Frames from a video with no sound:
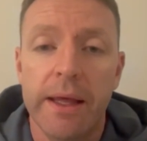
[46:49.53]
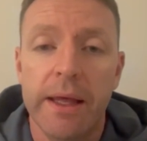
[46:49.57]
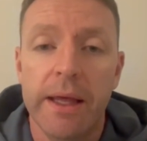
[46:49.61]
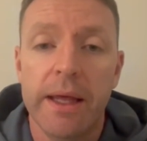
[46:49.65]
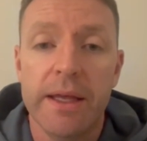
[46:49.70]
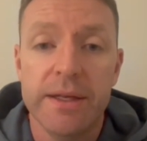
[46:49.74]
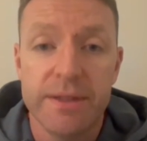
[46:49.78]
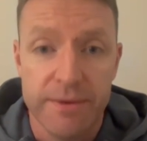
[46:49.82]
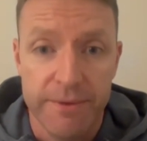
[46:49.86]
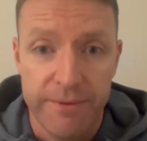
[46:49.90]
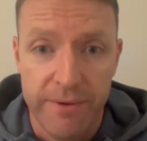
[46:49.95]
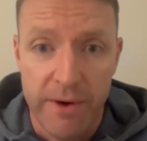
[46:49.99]

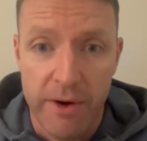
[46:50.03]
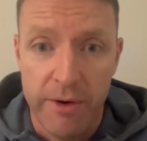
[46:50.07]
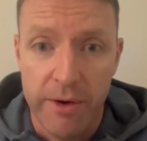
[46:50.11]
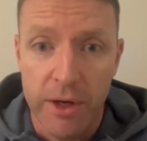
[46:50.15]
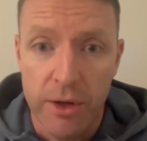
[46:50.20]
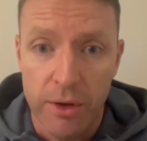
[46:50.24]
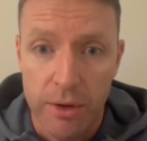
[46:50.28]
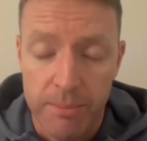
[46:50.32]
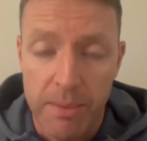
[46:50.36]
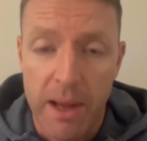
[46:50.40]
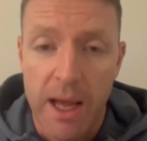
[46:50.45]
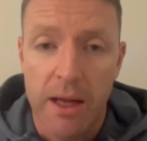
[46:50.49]
is a very
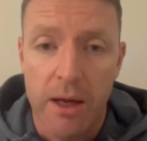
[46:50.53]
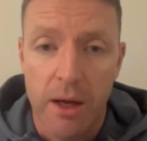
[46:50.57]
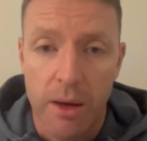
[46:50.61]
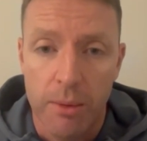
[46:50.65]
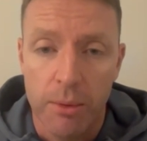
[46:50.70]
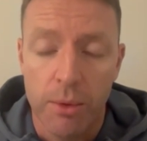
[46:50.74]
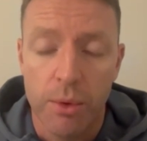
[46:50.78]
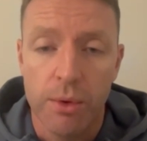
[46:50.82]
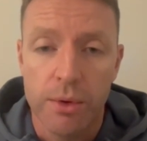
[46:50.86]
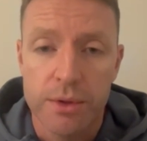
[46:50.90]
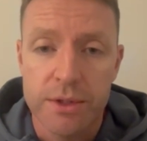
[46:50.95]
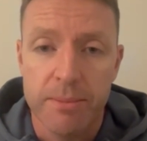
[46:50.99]
good backup
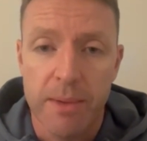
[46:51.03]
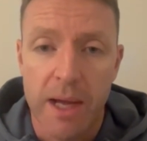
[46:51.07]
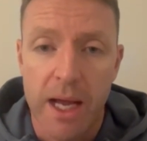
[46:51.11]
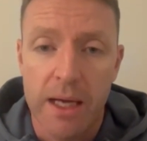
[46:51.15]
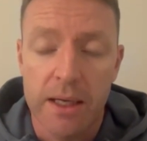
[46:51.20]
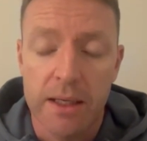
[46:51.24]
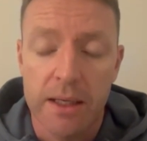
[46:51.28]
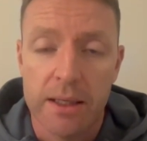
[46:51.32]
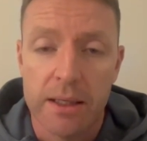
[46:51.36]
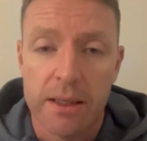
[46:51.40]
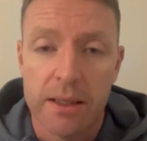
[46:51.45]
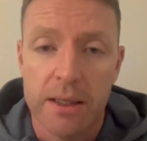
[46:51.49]

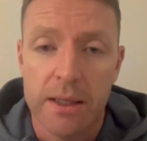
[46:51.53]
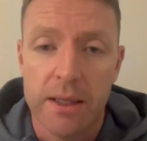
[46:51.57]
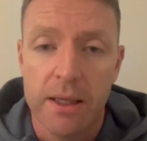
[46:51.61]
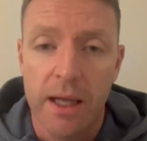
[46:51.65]
quarterback,